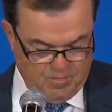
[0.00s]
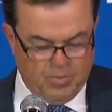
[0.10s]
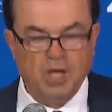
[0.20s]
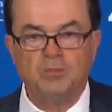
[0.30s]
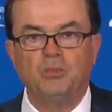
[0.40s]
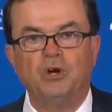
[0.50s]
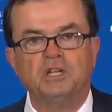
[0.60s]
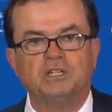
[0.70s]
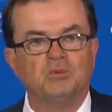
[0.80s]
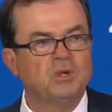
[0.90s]
But boy,
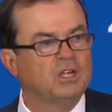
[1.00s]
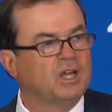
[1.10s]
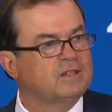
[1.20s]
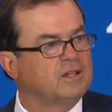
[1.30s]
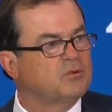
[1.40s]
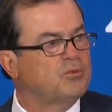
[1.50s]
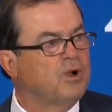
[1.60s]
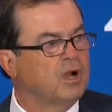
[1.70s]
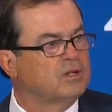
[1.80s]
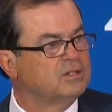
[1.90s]
did we get that
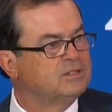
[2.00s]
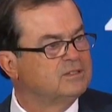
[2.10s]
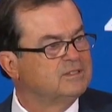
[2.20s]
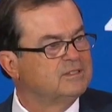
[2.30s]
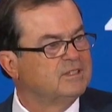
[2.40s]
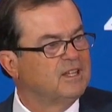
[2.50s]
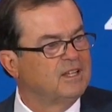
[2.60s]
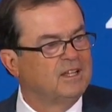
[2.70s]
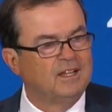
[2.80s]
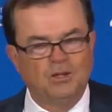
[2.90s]
wrong.
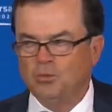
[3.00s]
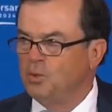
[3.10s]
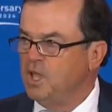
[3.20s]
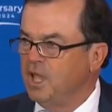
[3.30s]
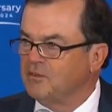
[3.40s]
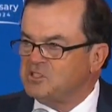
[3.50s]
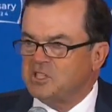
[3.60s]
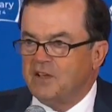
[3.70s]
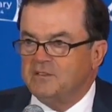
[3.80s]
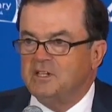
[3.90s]
We have
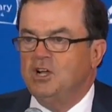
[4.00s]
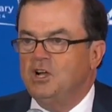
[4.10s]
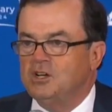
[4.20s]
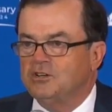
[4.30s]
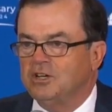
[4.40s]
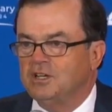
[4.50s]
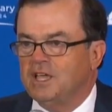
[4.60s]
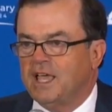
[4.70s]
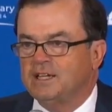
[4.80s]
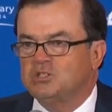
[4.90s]
seven hundred
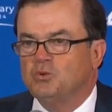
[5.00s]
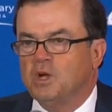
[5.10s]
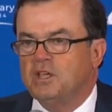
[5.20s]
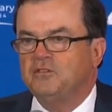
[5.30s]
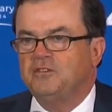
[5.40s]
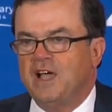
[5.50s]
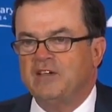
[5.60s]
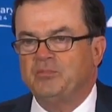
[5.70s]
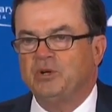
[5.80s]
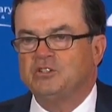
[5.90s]

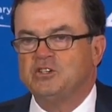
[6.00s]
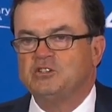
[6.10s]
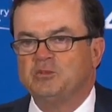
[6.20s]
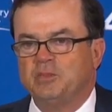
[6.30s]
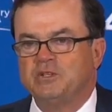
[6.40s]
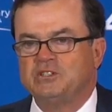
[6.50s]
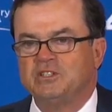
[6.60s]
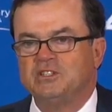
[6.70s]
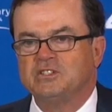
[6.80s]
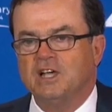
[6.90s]
twenty-five participants in
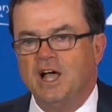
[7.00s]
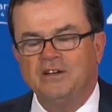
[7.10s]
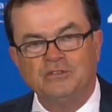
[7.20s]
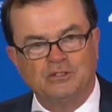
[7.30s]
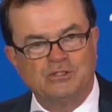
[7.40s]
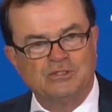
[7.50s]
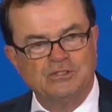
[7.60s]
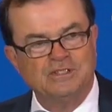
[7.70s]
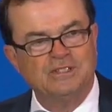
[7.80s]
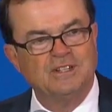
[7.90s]
this conference.
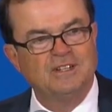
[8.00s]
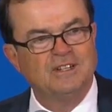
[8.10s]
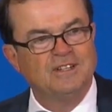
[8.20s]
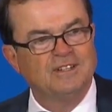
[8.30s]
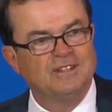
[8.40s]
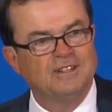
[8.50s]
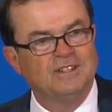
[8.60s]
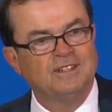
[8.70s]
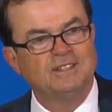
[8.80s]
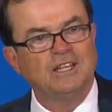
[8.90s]

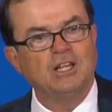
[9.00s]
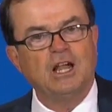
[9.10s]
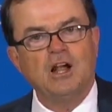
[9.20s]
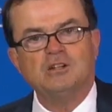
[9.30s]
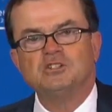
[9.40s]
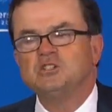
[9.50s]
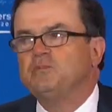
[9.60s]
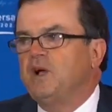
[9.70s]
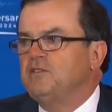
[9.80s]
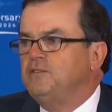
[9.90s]
The largest
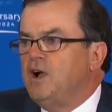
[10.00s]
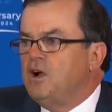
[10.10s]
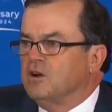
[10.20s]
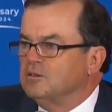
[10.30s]
by far.